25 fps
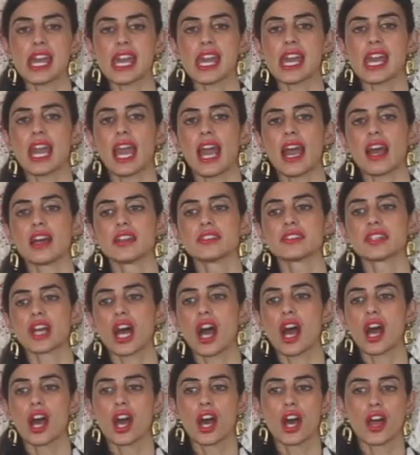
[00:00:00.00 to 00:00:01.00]

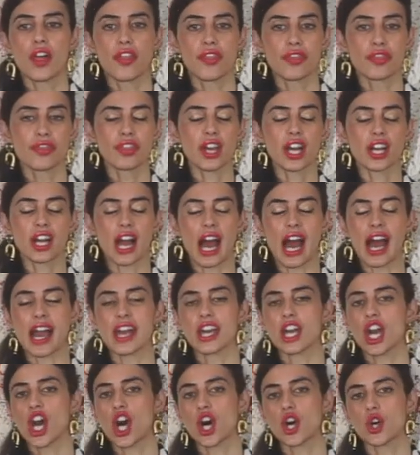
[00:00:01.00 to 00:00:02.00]
And the
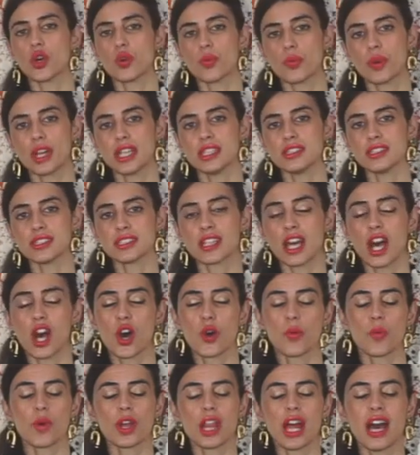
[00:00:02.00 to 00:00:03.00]
guy who wins
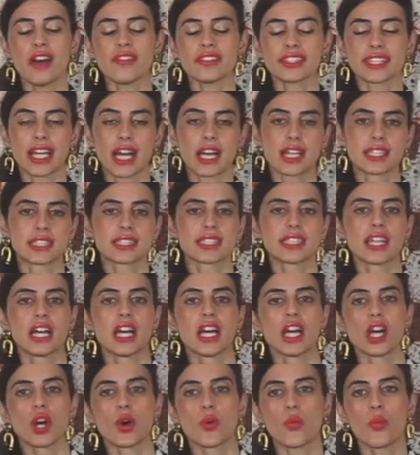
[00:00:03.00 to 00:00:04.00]
will have sex
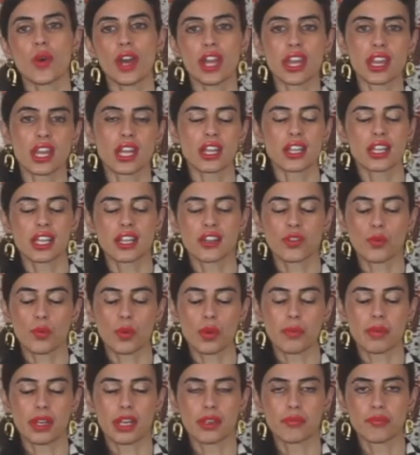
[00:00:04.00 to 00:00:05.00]
with this
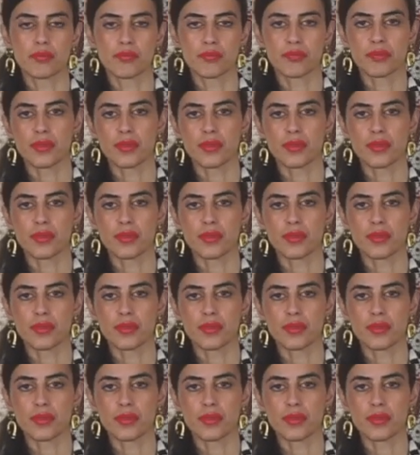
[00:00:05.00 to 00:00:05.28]
woman.